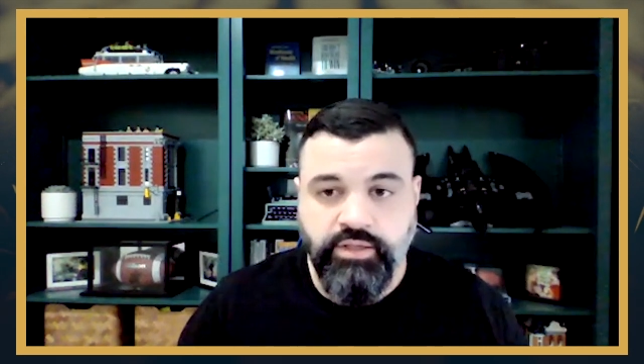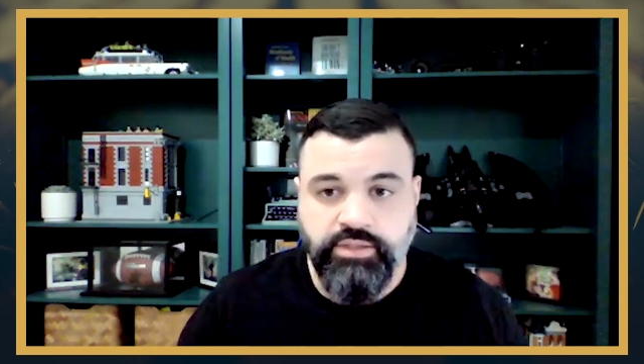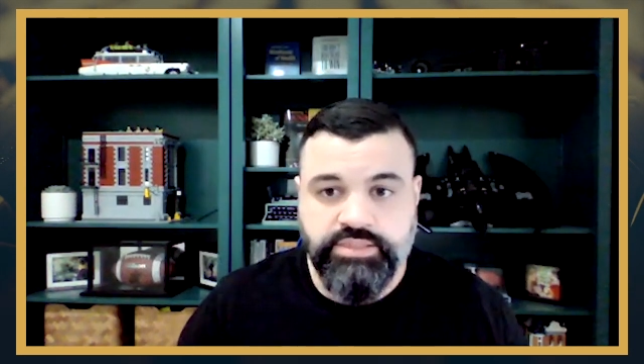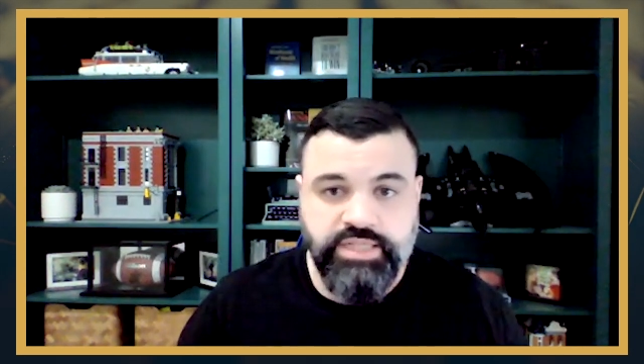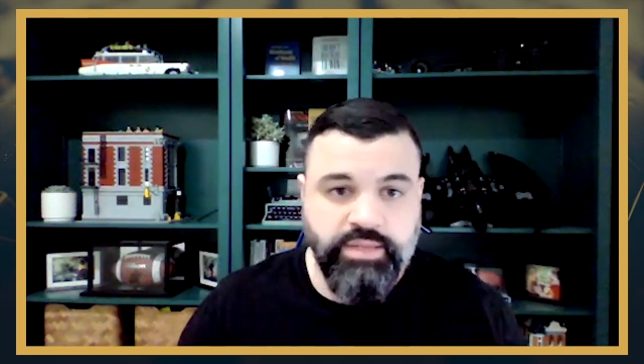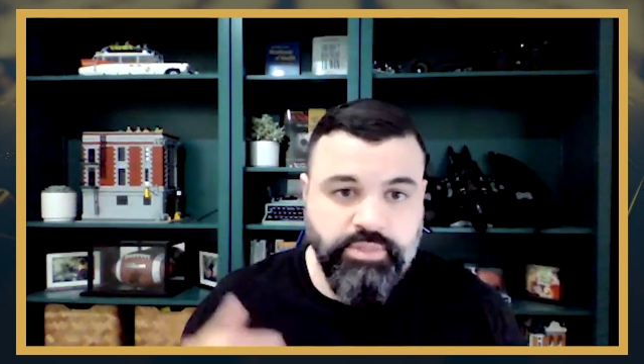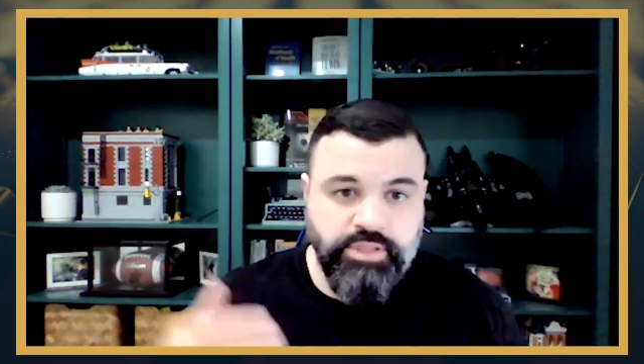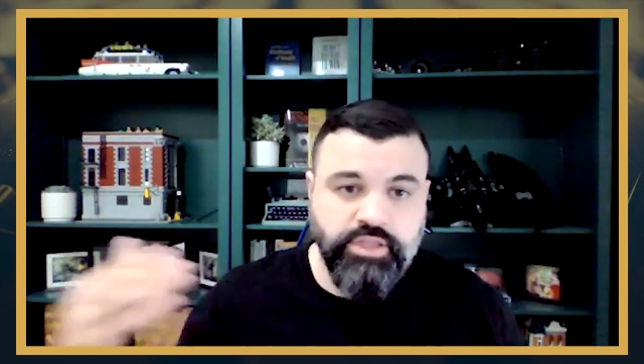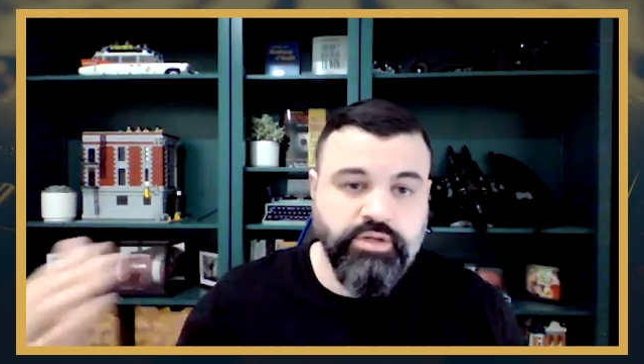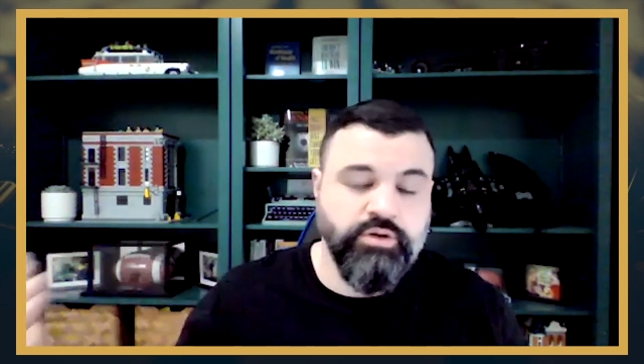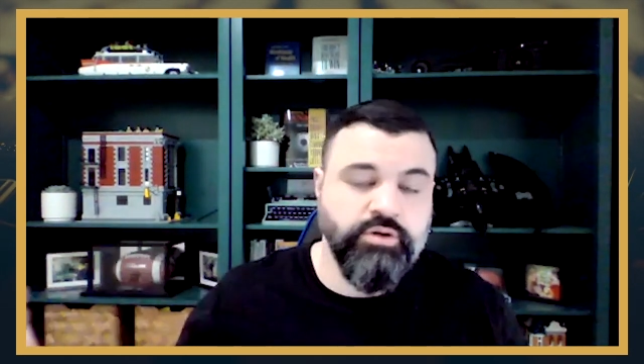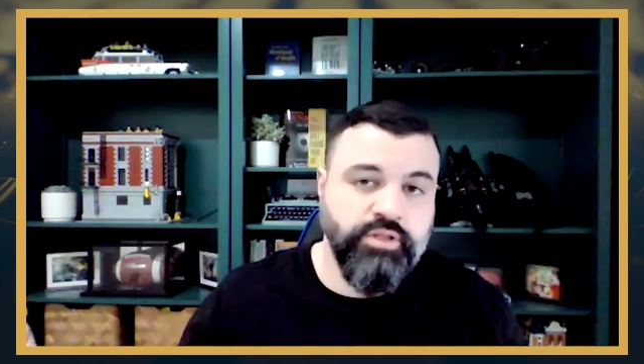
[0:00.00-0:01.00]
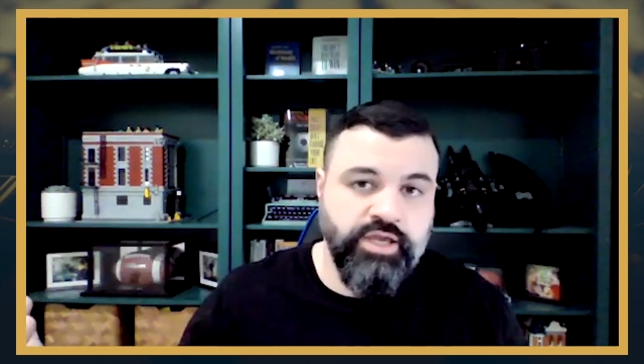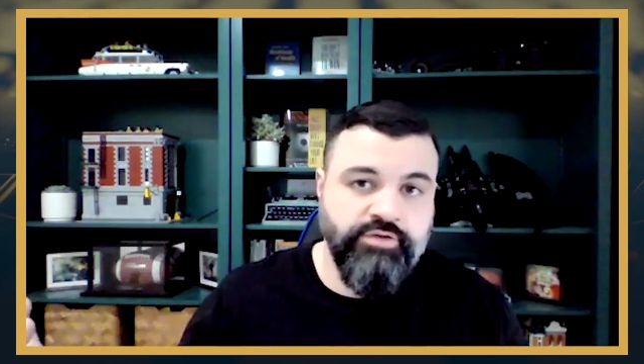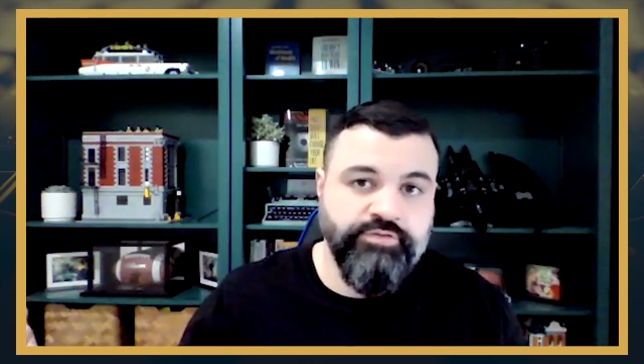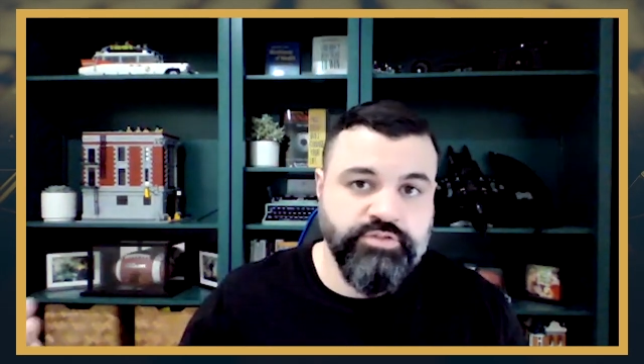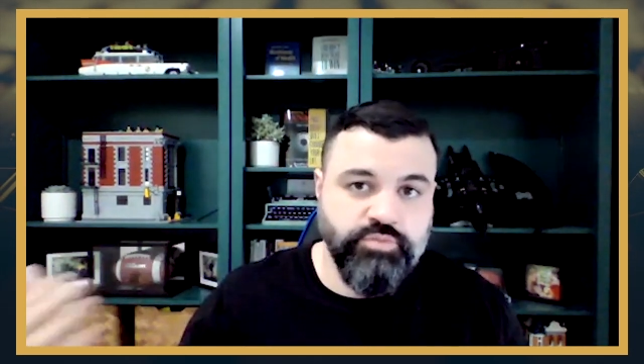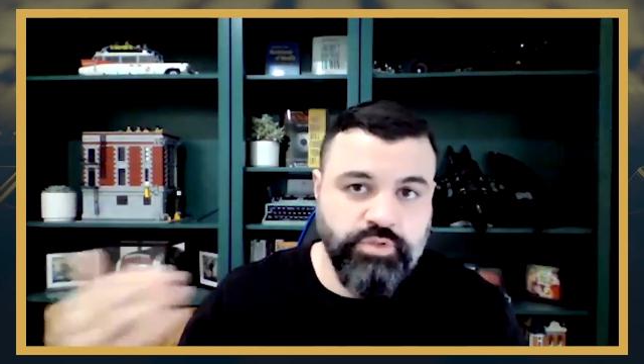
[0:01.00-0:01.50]
Does that mean that her
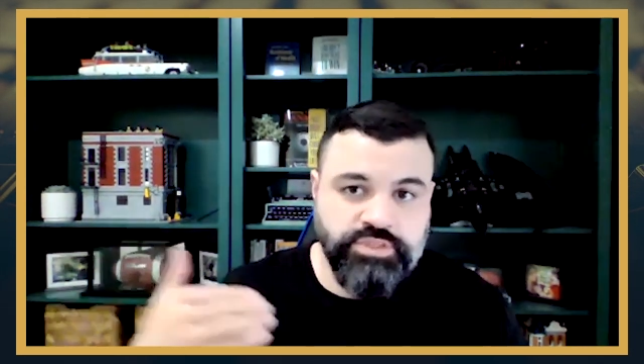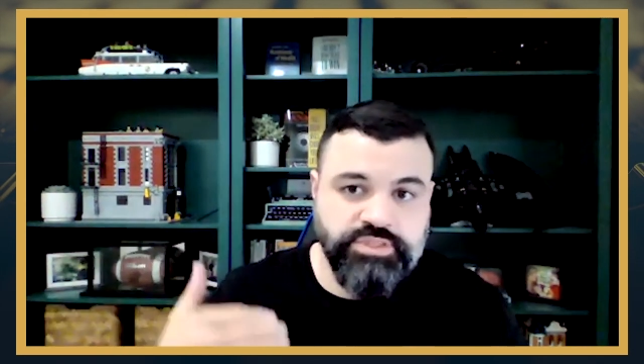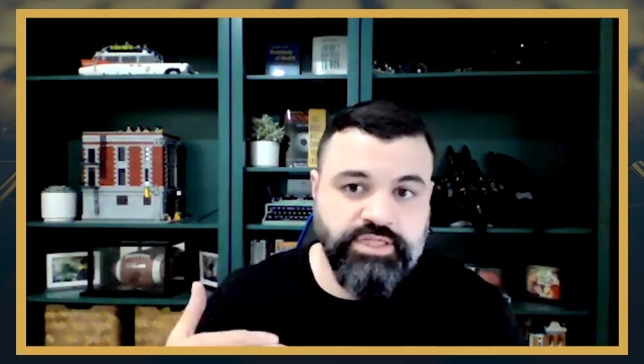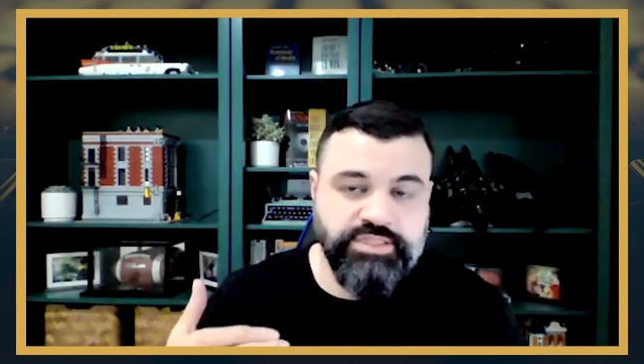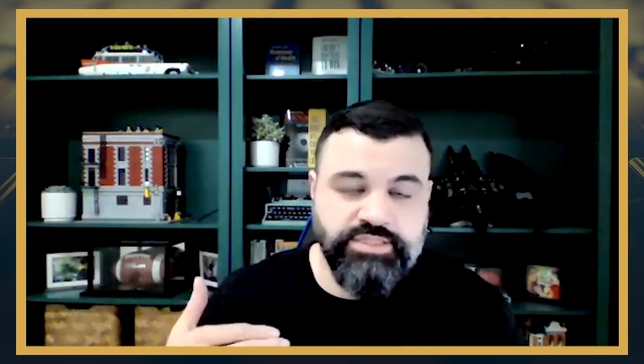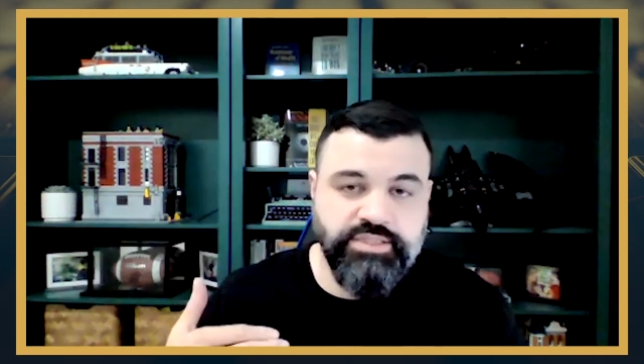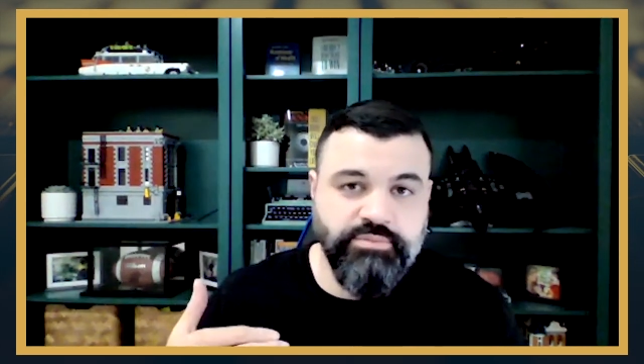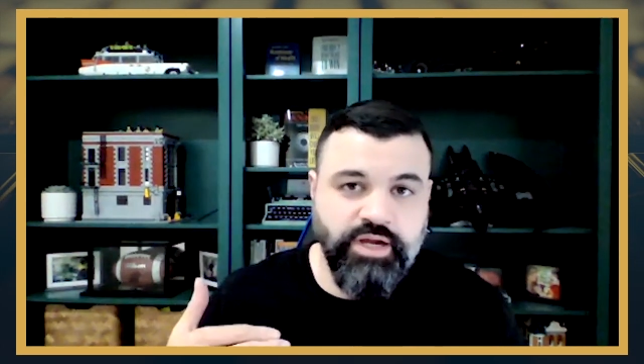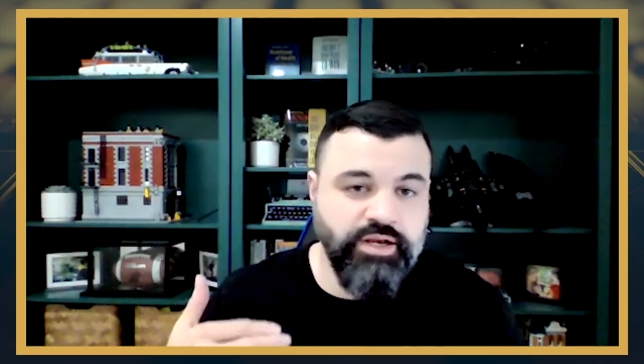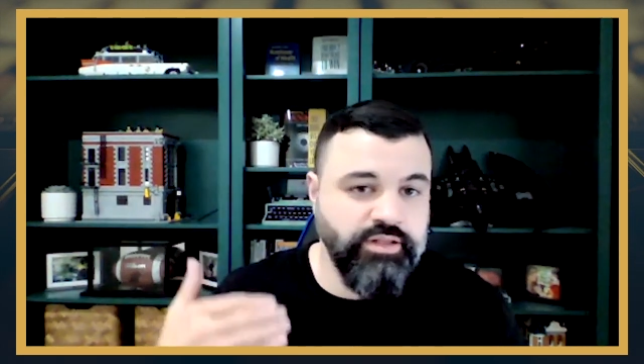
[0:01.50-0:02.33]
life is worth less than mine?